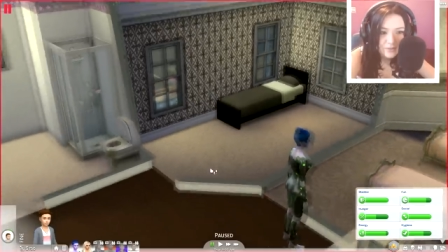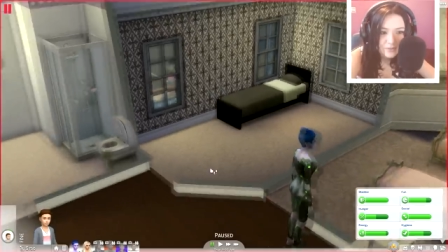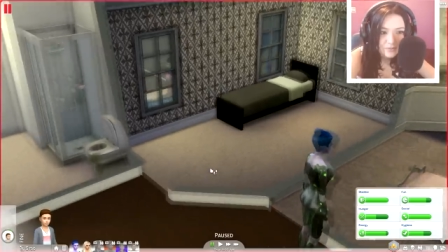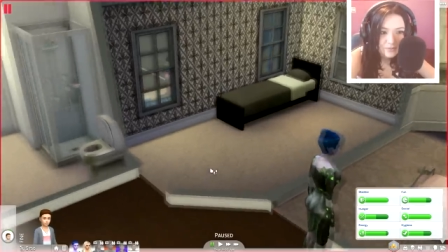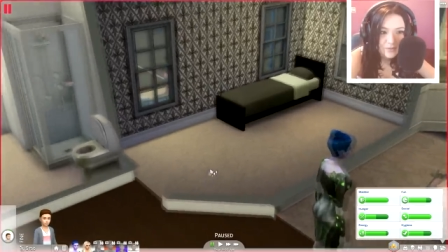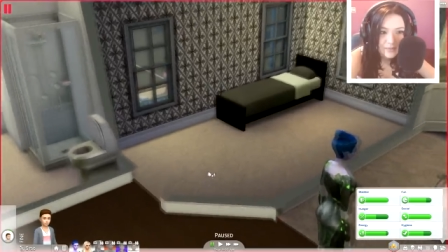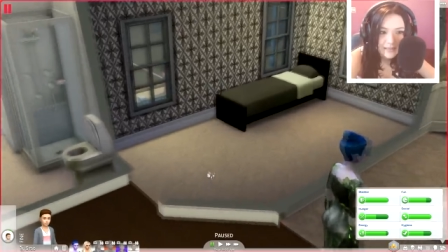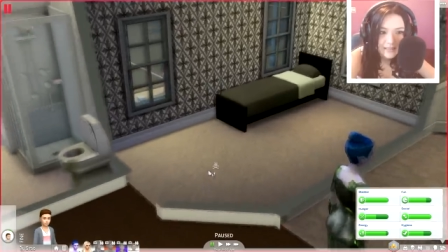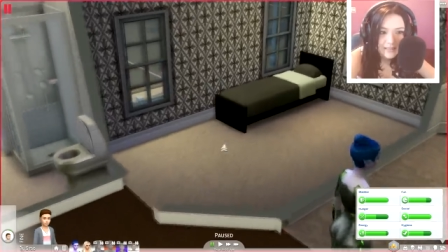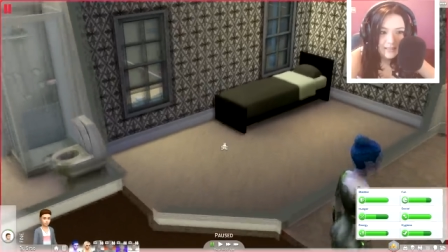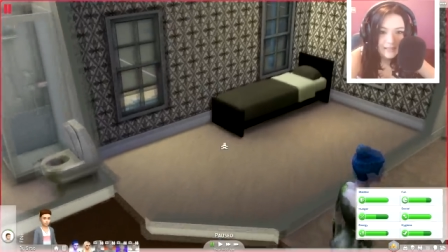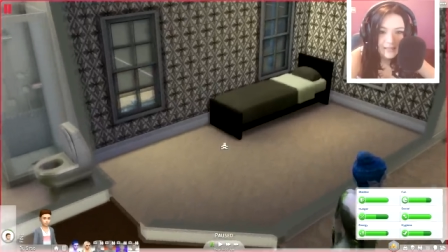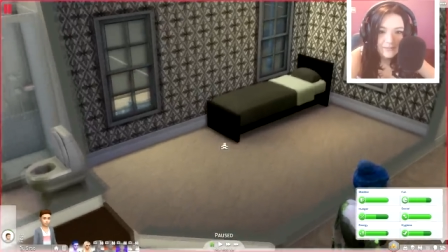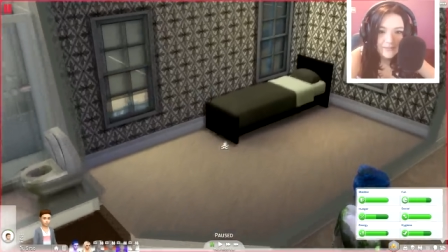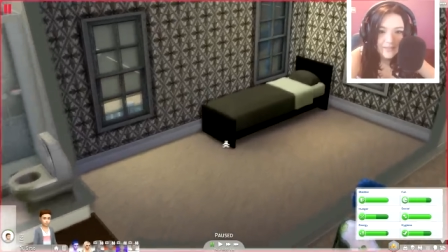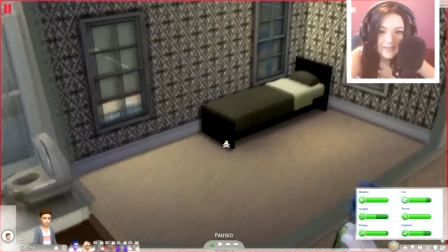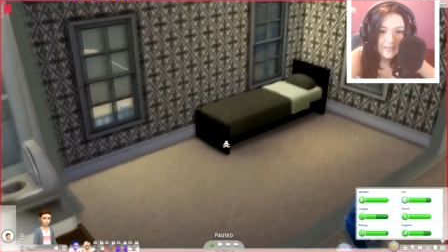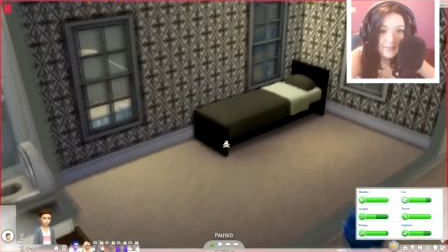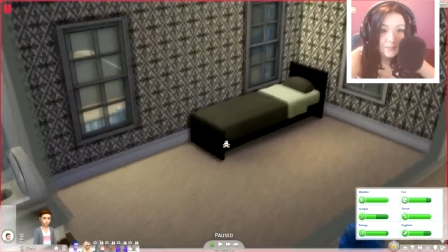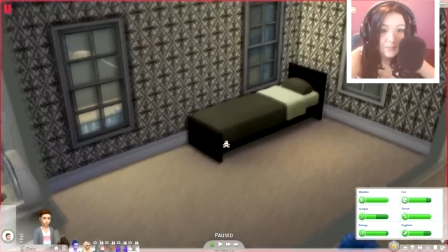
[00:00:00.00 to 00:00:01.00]
really love
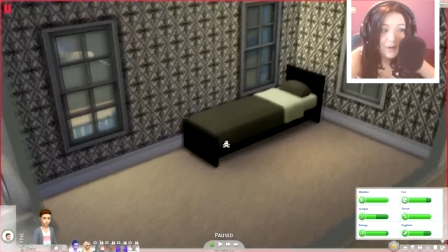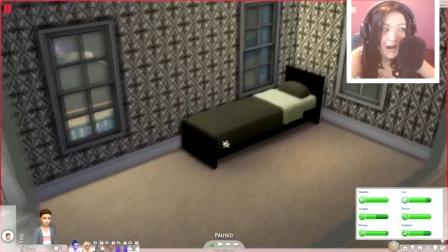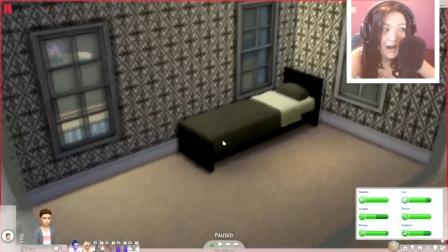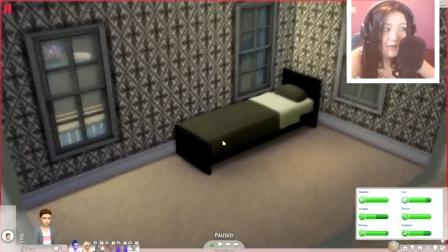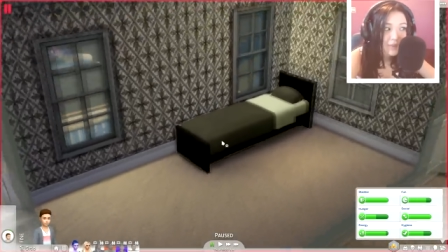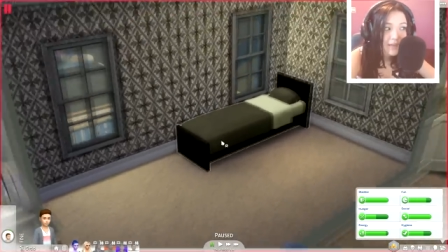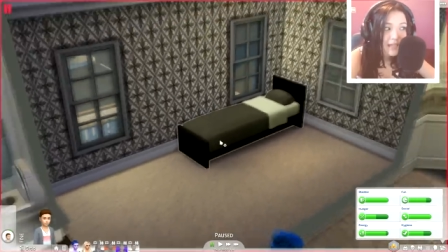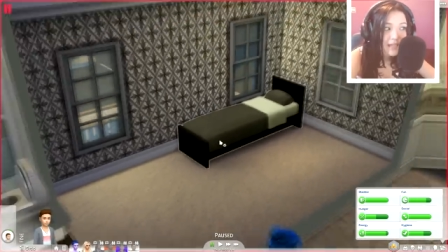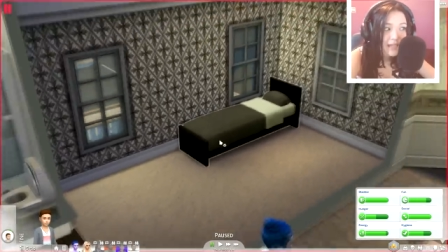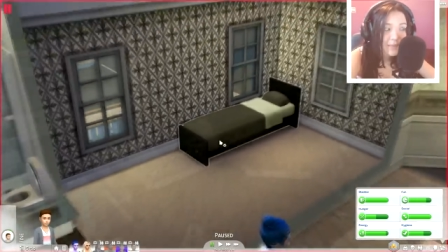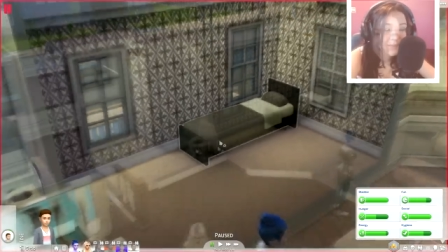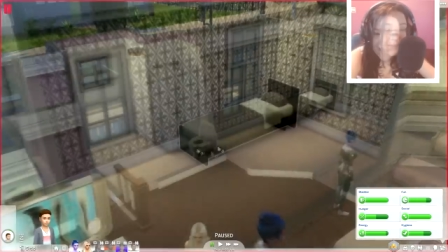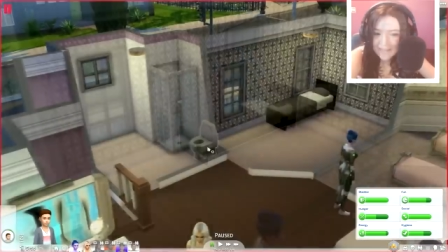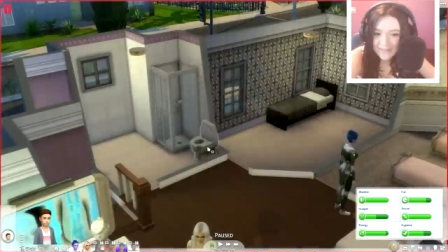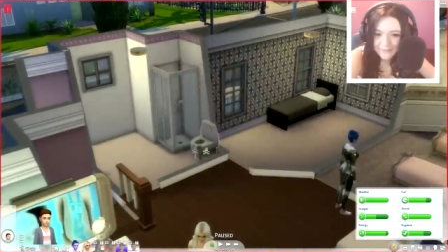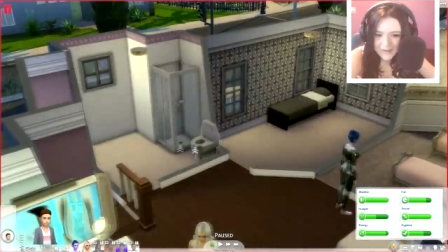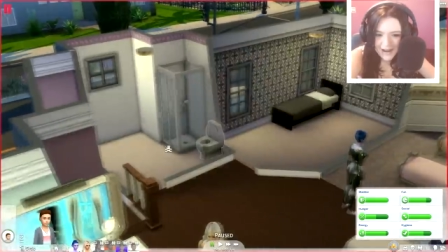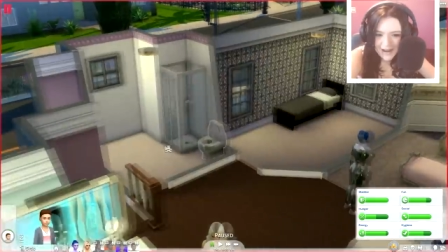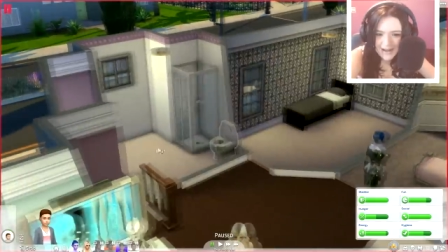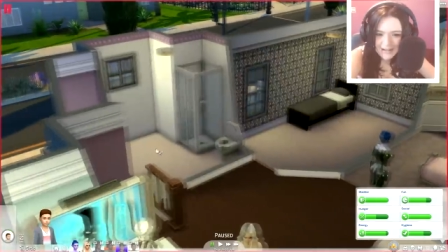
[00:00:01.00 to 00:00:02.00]
this brown theme. And
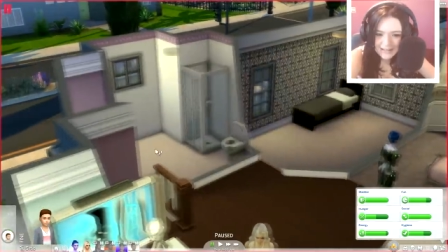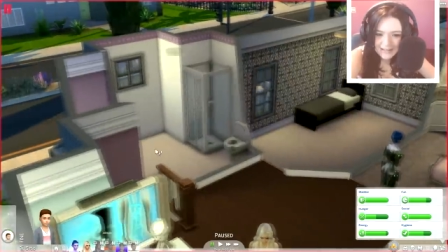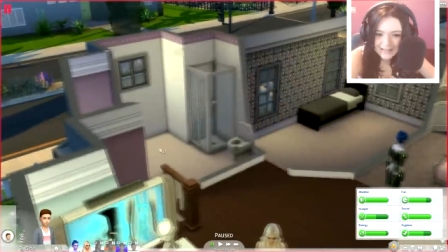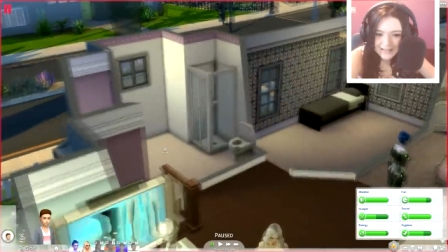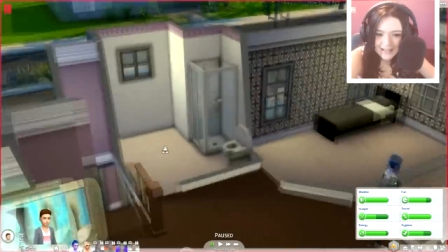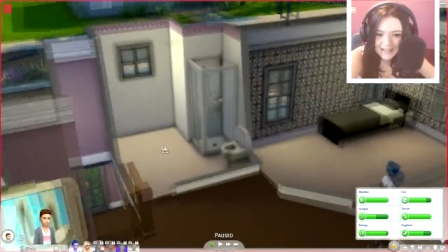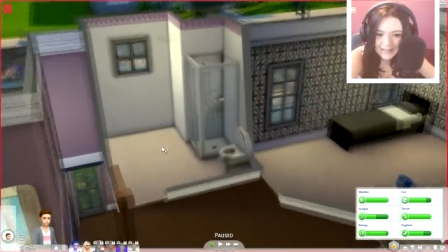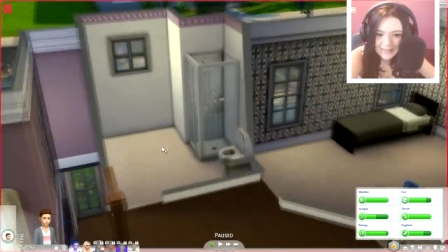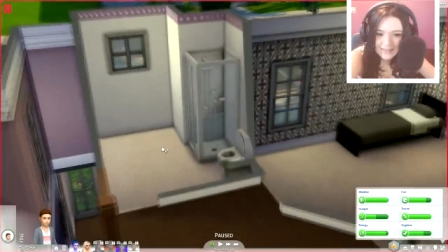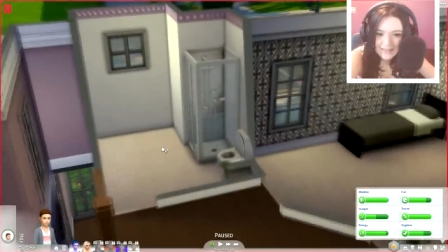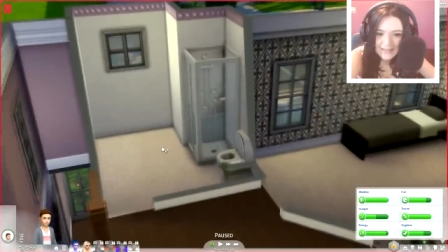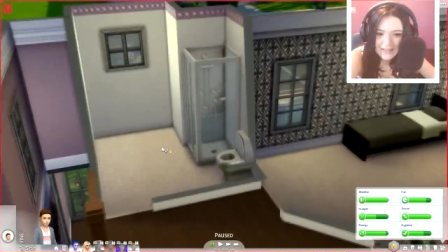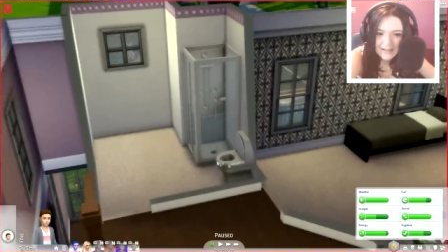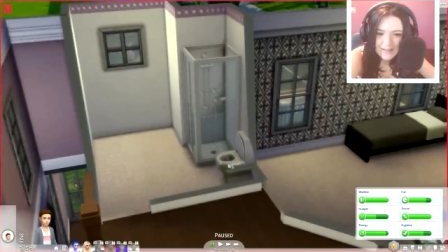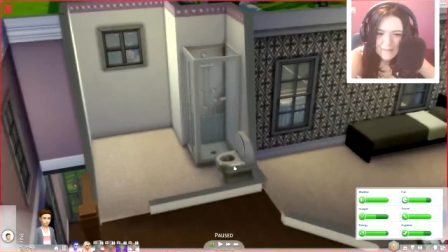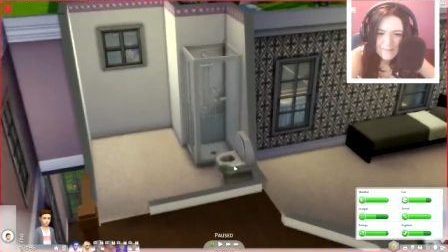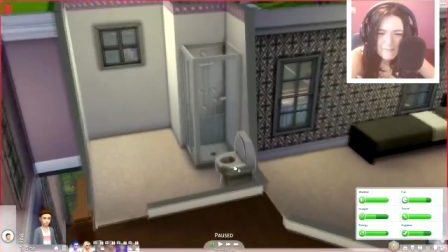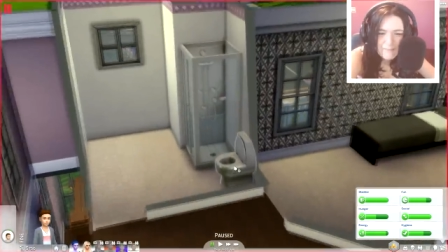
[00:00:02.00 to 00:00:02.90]
finally, the